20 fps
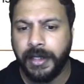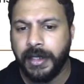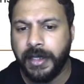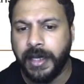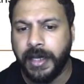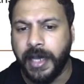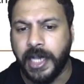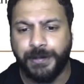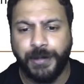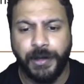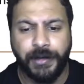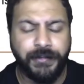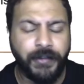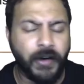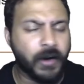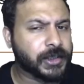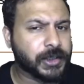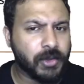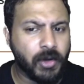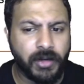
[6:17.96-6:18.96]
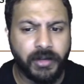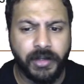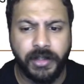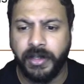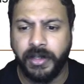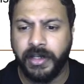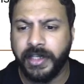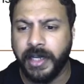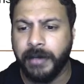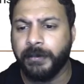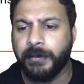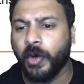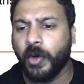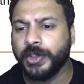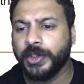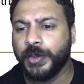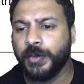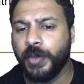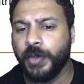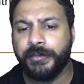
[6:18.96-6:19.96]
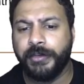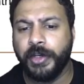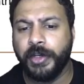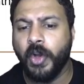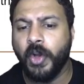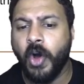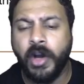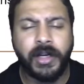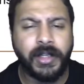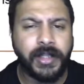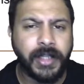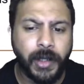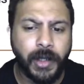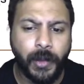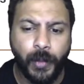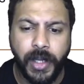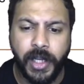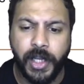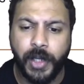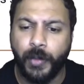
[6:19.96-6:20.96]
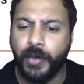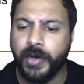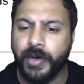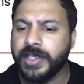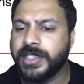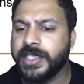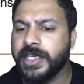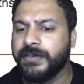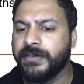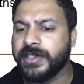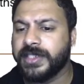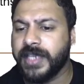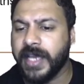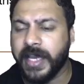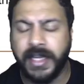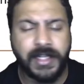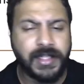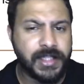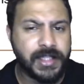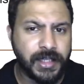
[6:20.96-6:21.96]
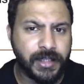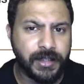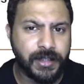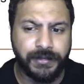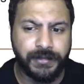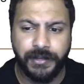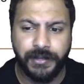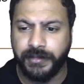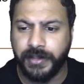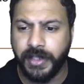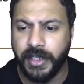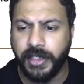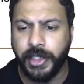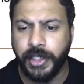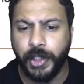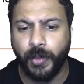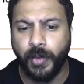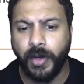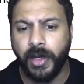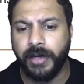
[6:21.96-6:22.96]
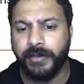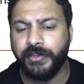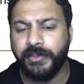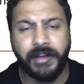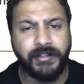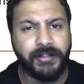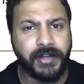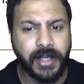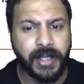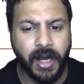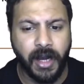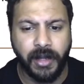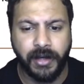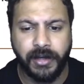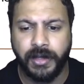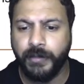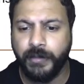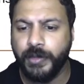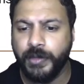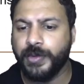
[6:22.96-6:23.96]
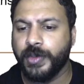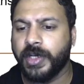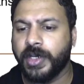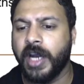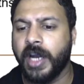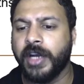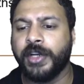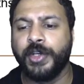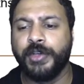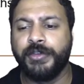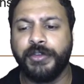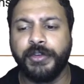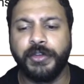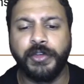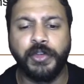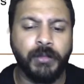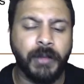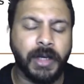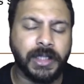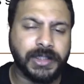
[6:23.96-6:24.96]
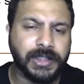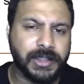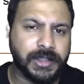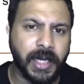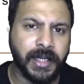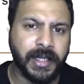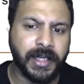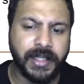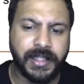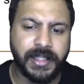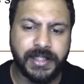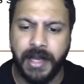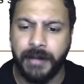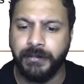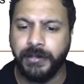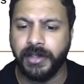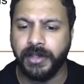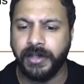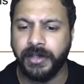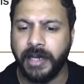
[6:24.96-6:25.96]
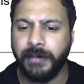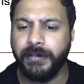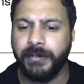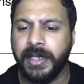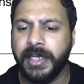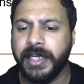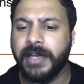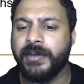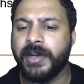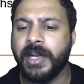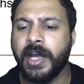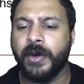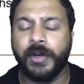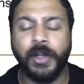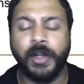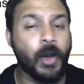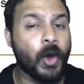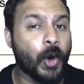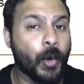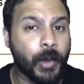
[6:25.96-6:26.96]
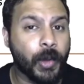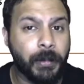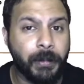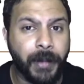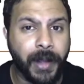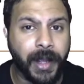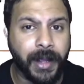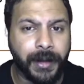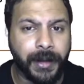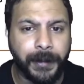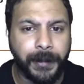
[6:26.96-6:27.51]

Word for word: As per Foxconn, returning employees who work for longer than a week would receive a second incentive of 30 yuan for every hour, which would continue for two months starting in December and be given out along with pay.